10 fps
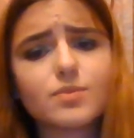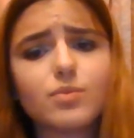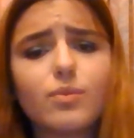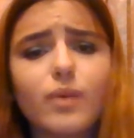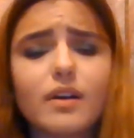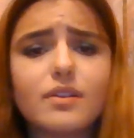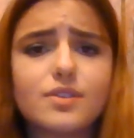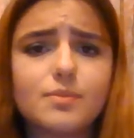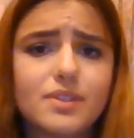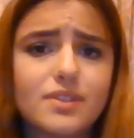were to
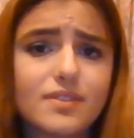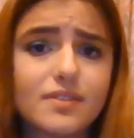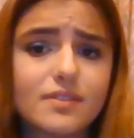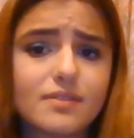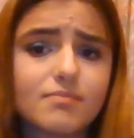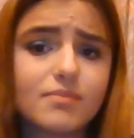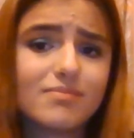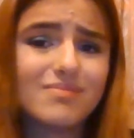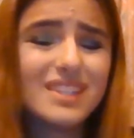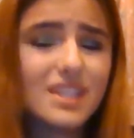be
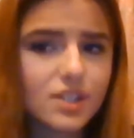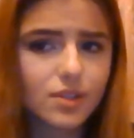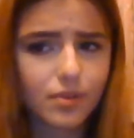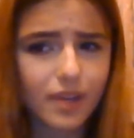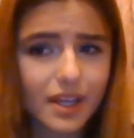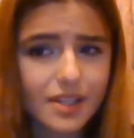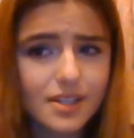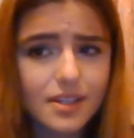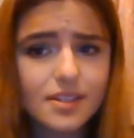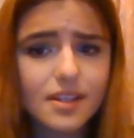
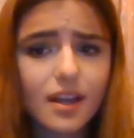desegregated,